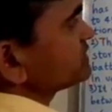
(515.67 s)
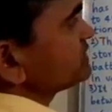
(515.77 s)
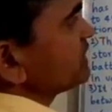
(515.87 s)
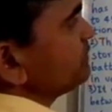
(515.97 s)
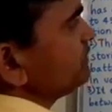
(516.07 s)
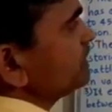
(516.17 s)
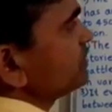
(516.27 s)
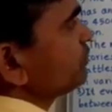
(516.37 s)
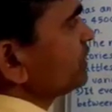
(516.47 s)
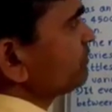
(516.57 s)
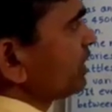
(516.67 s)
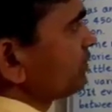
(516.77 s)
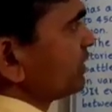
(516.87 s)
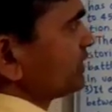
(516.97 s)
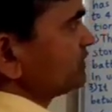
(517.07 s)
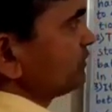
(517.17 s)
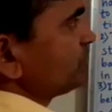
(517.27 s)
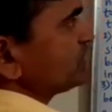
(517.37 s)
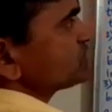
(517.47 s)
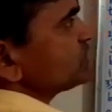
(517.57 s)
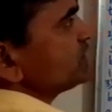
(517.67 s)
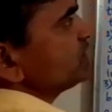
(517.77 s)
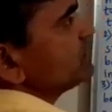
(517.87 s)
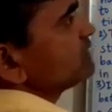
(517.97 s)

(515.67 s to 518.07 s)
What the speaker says: them one by one. The first one,